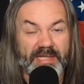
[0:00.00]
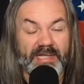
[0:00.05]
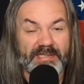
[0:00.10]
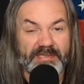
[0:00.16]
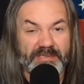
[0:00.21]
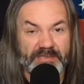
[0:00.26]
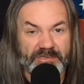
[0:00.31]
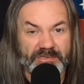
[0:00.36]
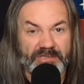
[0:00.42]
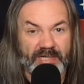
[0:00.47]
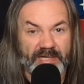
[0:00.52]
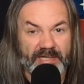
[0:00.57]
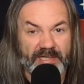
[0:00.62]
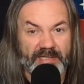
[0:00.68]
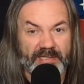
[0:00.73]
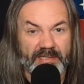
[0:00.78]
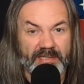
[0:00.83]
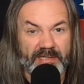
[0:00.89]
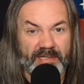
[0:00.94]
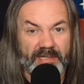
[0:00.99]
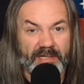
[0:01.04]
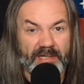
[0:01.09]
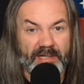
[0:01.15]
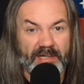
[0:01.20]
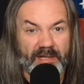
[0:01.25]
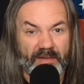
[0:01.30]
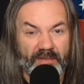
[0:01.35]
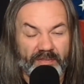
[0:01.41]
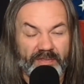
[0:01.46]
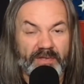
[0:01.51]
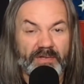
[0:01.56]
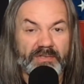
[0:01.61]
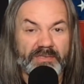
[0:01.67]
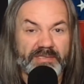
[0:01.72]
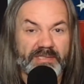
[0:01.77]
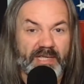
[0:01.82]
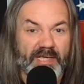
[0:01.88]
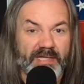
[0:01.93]
debt to China. Their
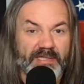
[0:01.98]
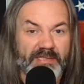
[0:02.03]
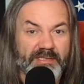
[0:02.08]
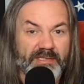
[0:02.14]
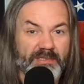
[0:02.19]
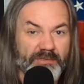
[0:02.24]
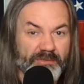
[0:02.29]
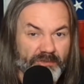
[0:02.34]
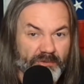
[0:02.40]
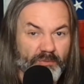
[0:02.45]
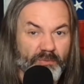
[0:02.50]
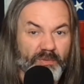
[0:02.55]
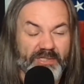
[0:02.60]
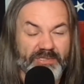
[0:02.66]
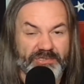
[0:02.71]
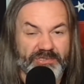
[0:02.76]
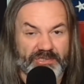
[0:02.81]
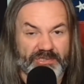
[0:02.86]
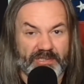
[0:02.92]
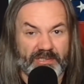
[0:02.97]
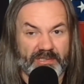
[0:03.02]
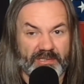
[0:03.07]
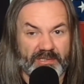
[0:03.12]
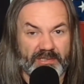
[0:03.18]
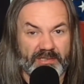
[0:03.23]
debt to Russia.